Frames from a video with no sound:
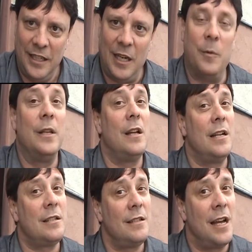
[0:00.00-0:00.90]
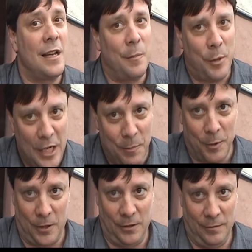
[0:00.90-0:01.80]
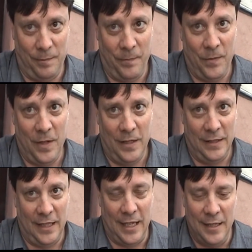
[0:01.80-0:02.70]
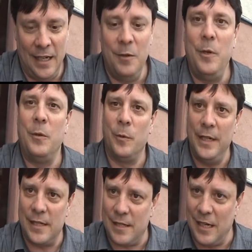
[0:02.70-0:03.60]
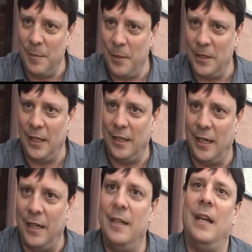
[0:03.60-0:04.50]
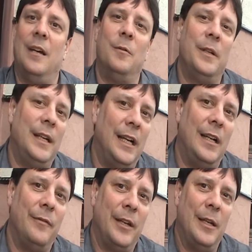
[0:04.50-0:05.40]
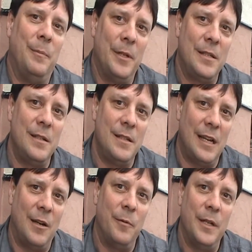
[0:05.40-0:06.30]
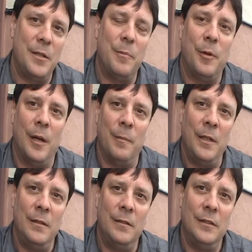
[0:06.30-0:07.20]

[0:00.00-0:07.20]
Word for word: And we lost a lot of the people. And then we reassembled it, and now we have a business outreach department.